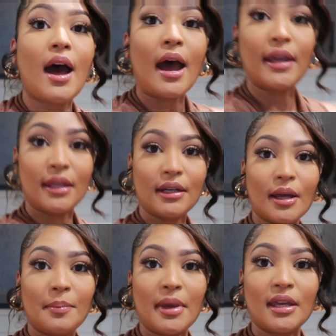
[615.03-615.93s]
I ended
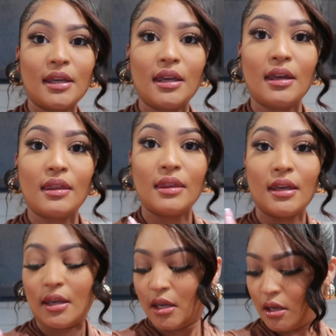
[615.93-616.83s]
up making
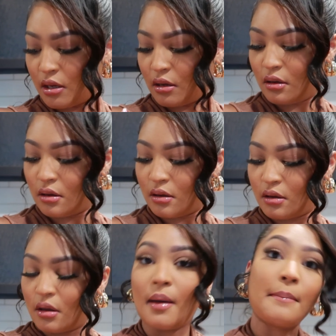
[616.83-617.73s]
the
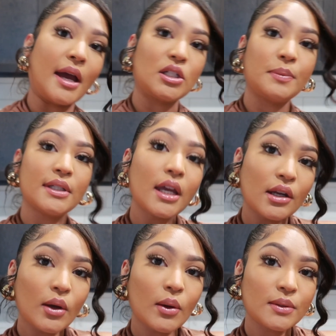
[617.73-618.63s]
mashed
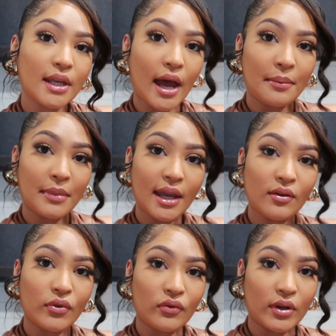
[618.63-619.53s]
potatoes that I
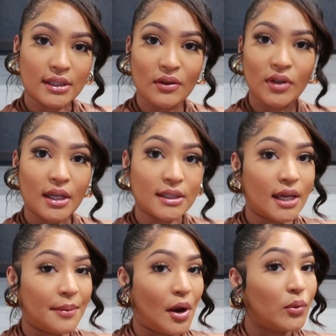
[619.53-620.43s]
made for Friendsgiving because they
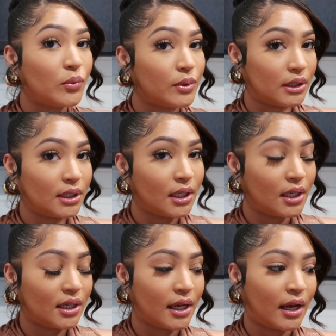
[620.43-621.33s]
came out really
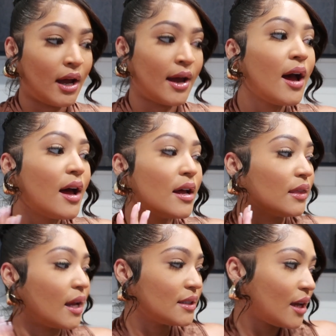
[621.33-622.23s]
good. I got
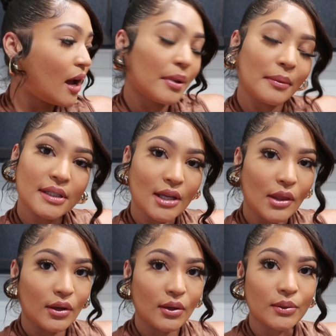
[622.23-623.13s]
lots of compliments
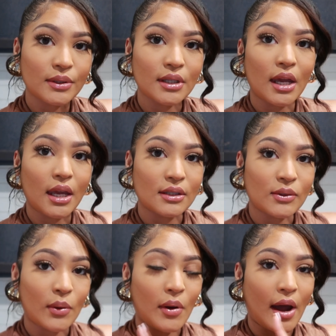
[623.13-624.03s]
on those.
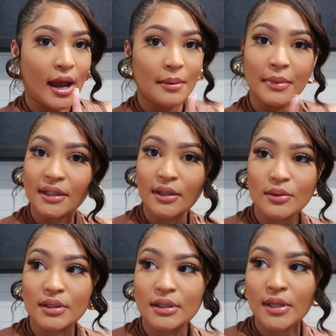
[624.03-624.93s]
So I made
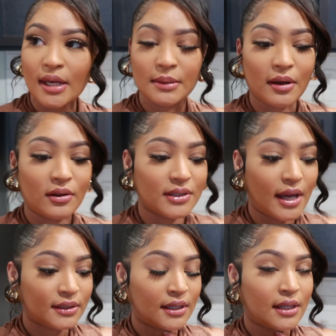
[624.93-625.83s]
those to take to my uncle's
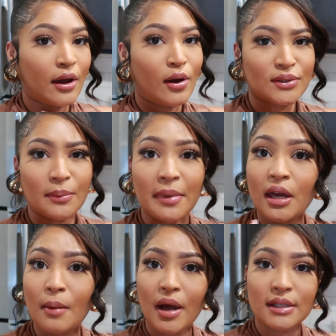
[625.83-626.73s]
house. And then I also made
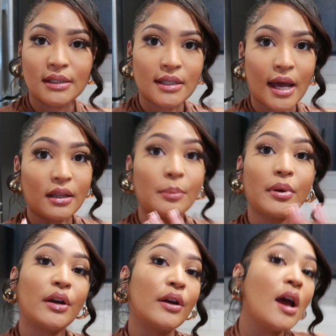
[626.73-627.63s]
a pasta salad
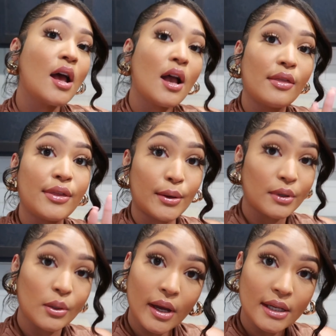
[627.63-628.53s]
per their
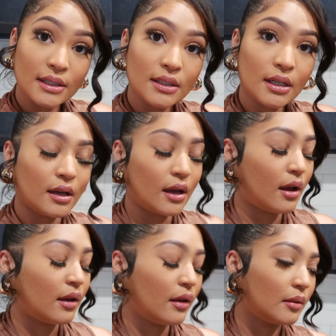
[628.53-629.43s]
request
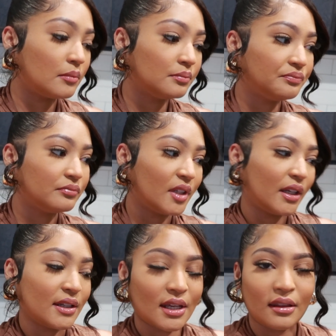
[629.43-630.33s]
um,
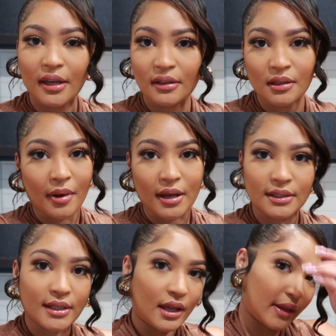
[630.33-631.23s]
because they like the
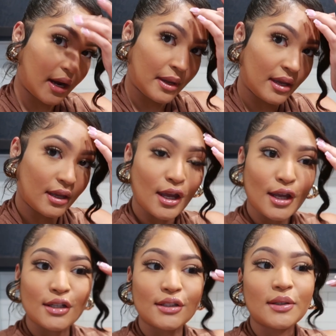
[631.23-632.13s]
pasta salad that I make.
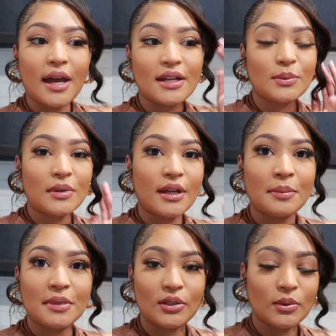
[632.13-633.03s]
So yeah, I just wanted to
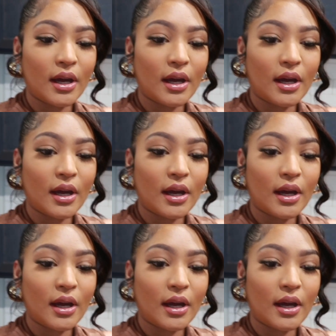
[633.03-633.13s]
update you